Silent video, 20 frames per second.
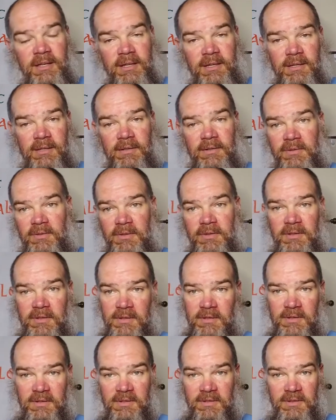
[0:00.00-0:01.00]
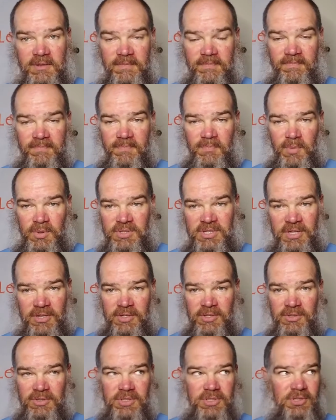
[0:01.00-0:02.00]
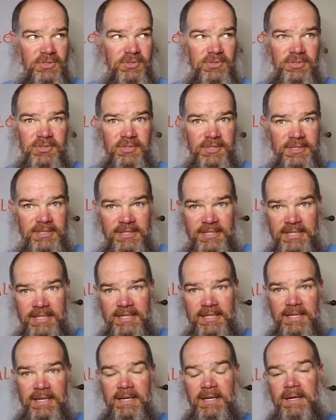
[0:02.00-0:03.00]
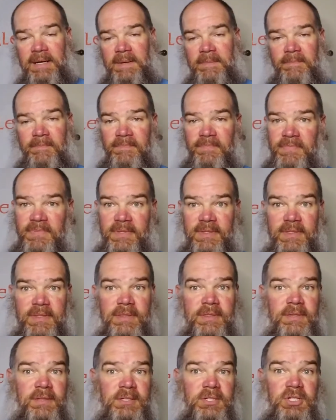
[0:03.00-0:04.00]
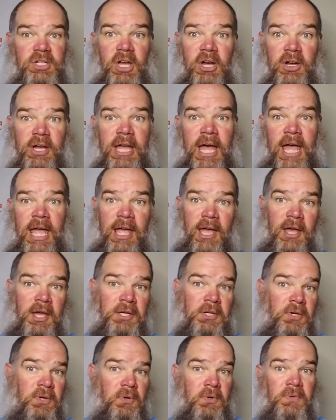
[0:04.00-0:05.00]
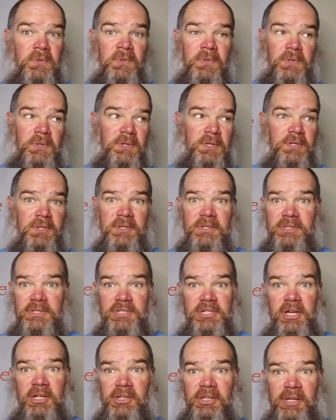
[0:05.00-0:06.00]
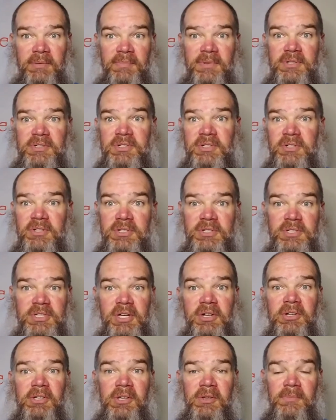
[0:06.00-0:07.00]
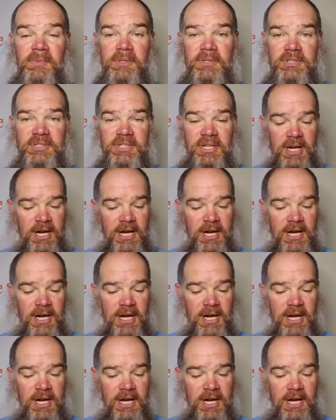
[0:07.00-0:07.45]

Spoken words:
the materials used on like the Gel Cayano or the Gel Nimbus or the Gel Cumulus,